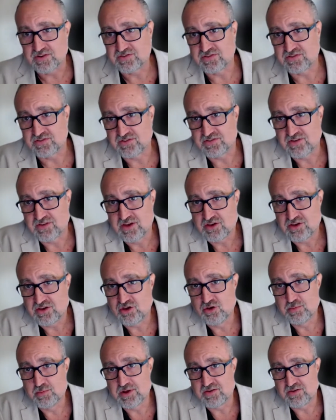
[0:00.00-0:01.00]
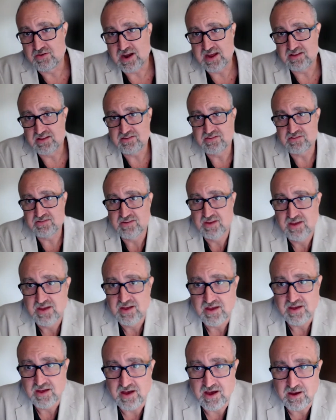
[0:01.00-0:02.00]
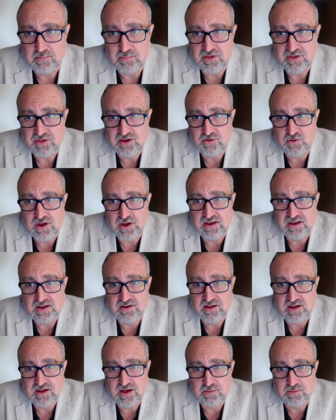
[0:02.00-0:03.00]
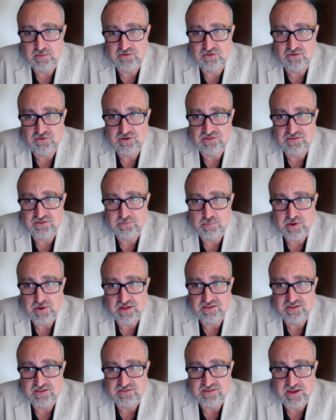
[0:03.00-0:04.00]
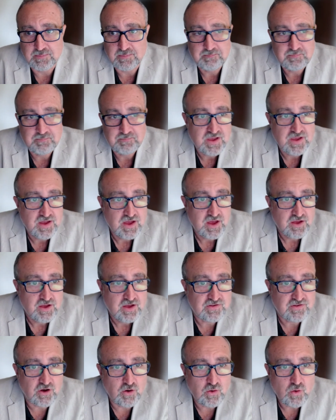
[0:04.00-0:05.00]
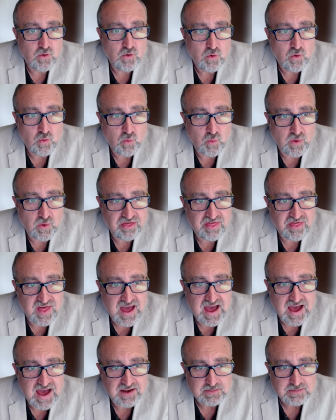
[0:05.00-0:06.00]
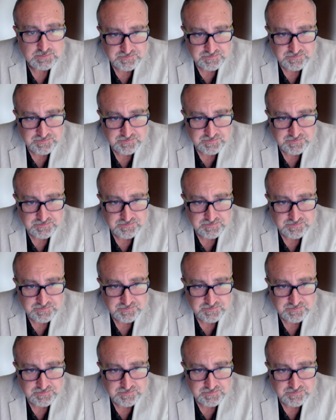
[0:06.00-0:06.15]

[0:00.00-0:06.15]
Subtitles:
versus human rights that create duties upon the state. So with that,